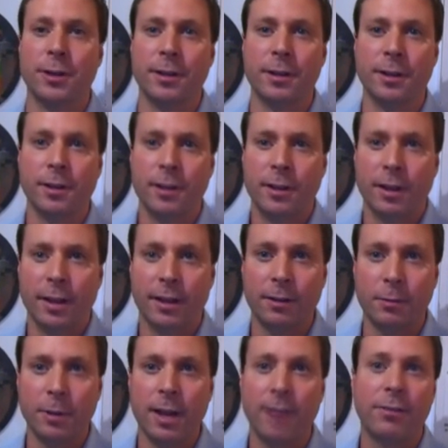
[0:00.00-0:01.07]
And,
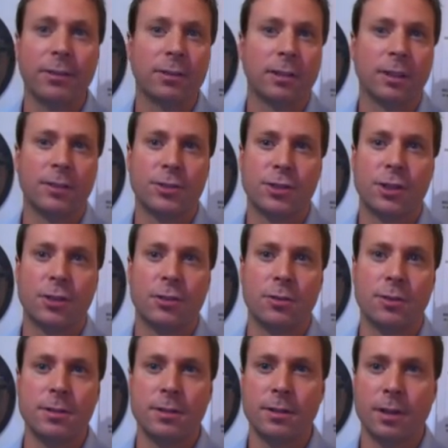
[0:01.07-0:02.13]
and we obviously have
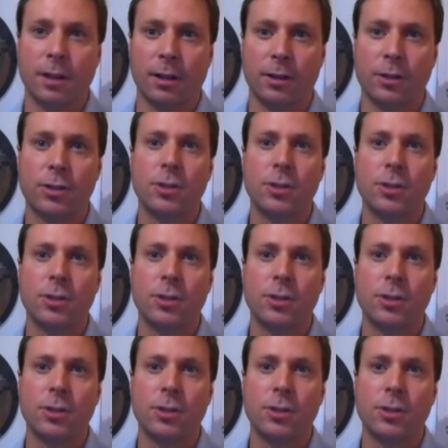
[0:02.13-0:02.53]
shown uh,